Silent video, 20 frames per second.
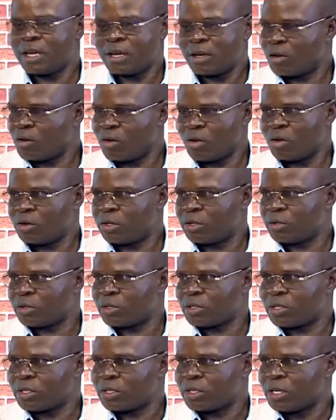all
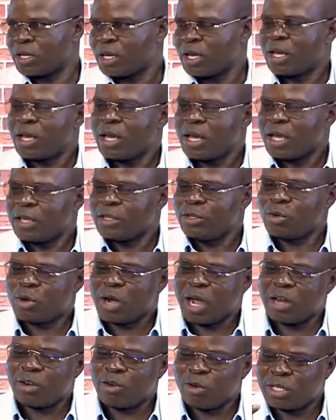those. You
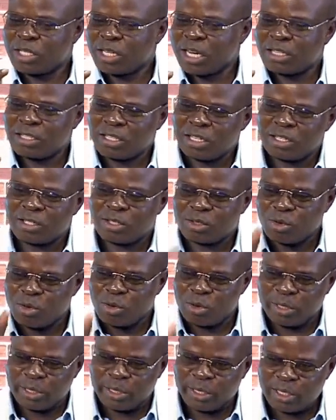cannot assess all
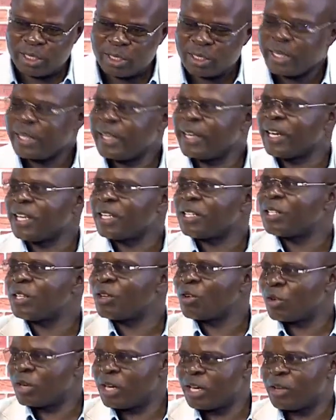this in a
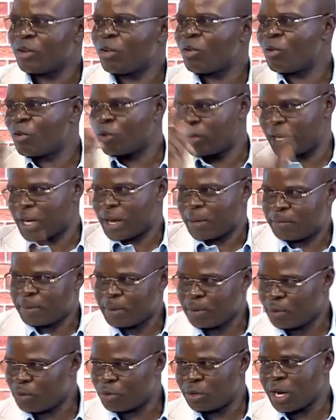single day or
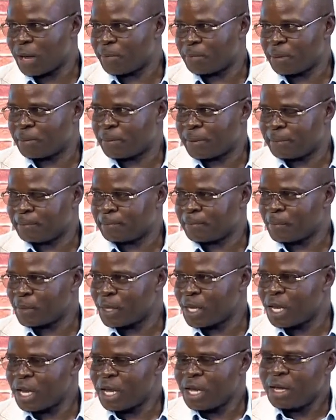on a paper.
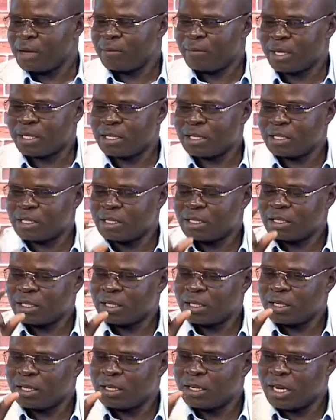But
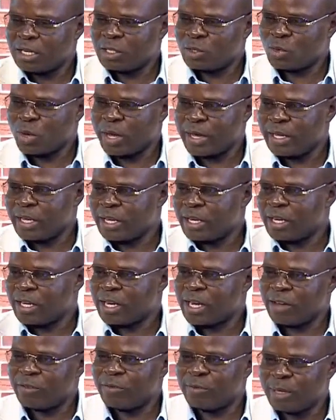that's why the
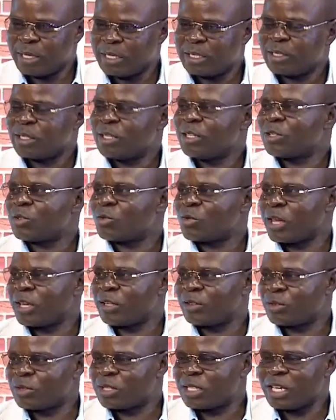government is trying
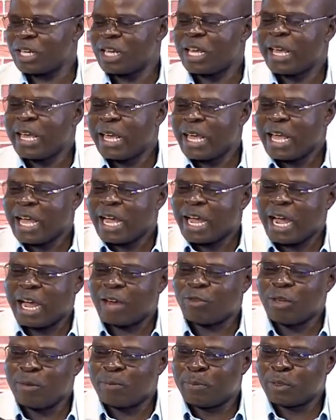to say, can
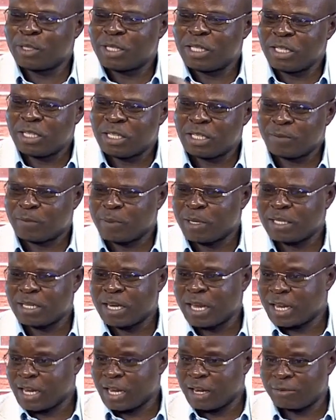we put this in place?
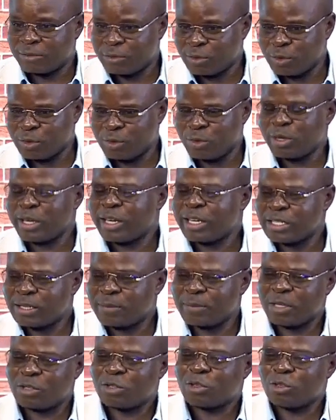Like I have told you,
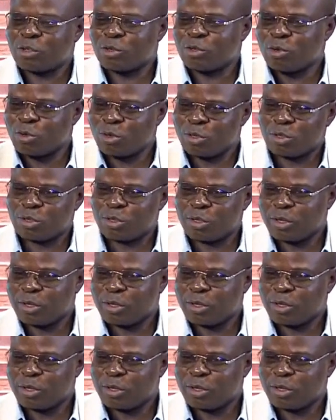examination should not